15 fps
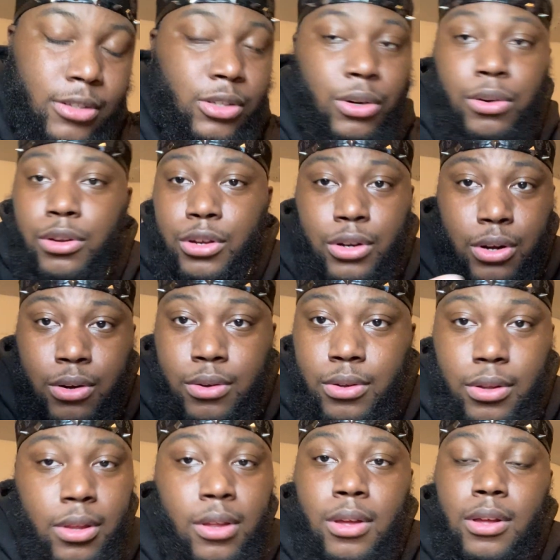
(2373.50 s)
So, you know,
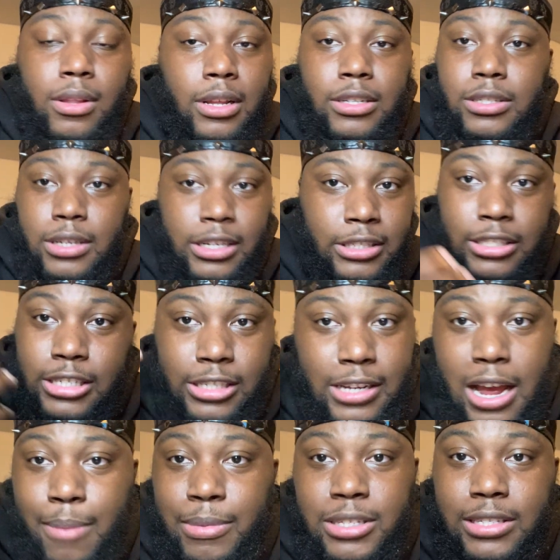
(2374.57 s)
it's, it's just
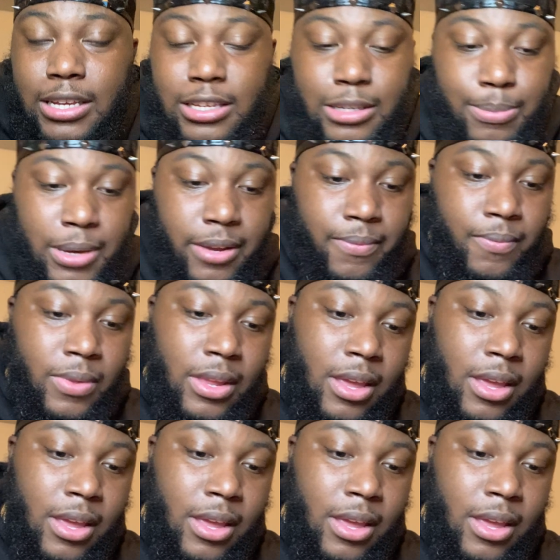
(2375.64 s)
common sense, man.